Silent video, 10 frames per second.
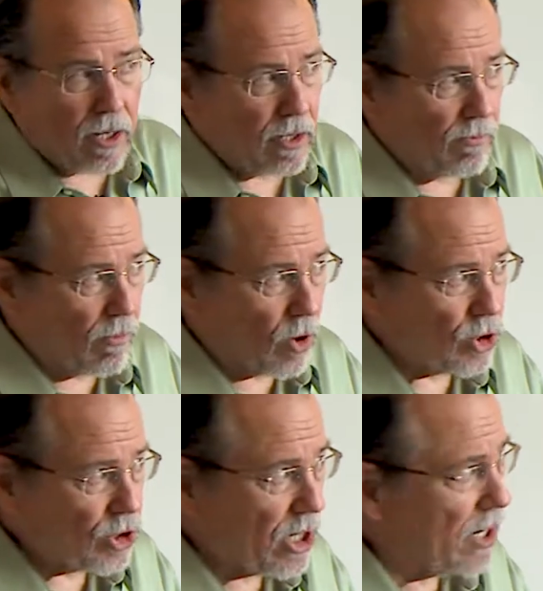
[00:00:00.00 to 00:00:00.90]
The
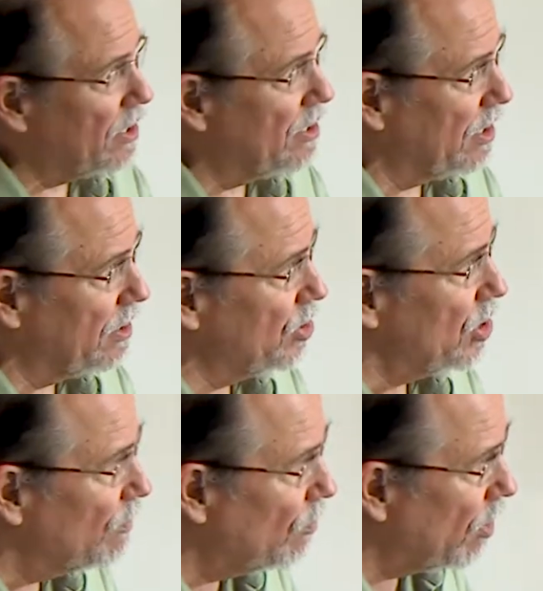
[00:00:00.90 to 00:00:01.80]
Mocha, the
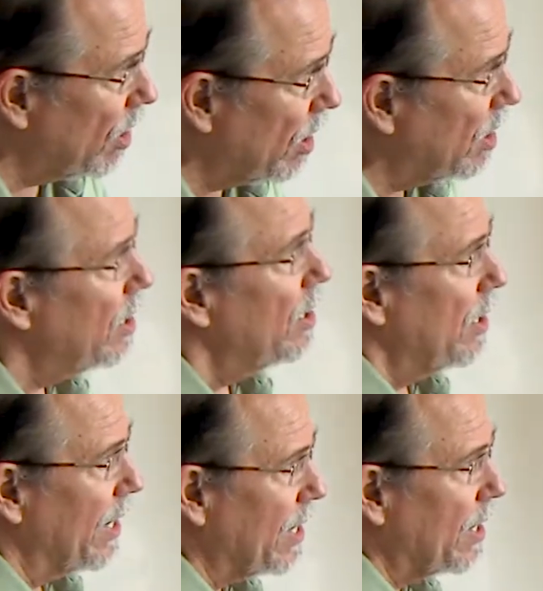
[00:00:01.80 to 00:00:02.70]
Chimwa,
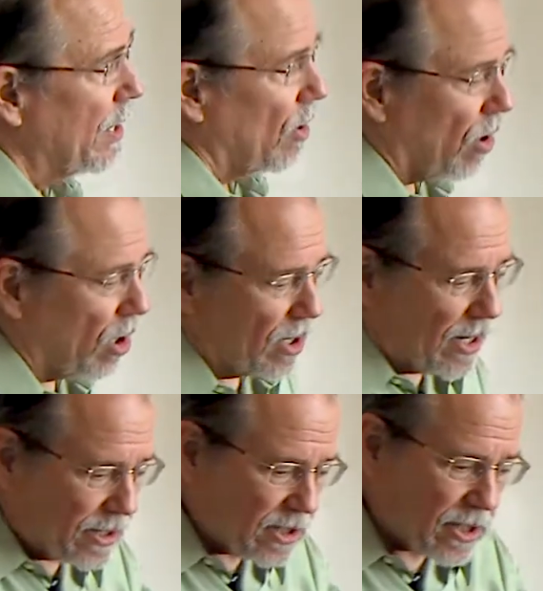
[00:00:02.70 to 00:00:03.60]
Inca all
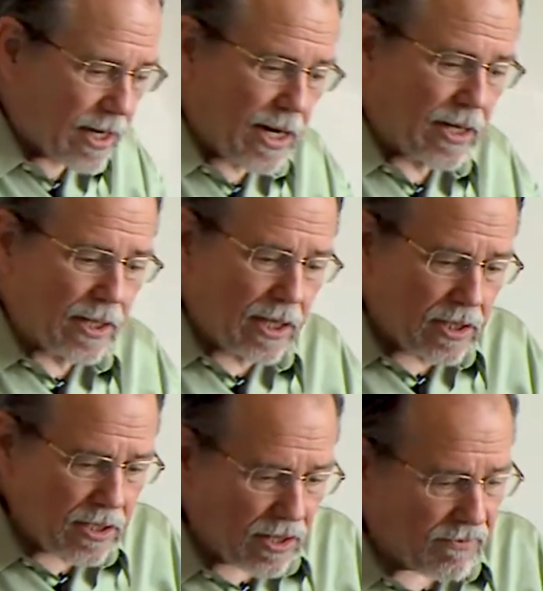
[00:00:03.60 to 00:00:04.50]
had slightly
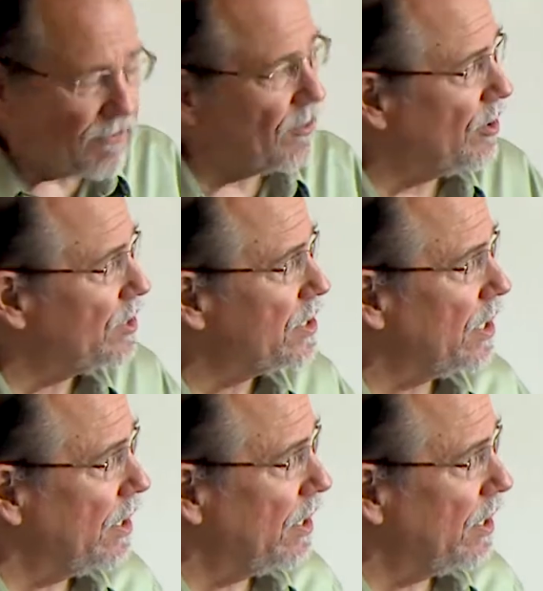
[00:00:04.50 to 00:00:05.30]
different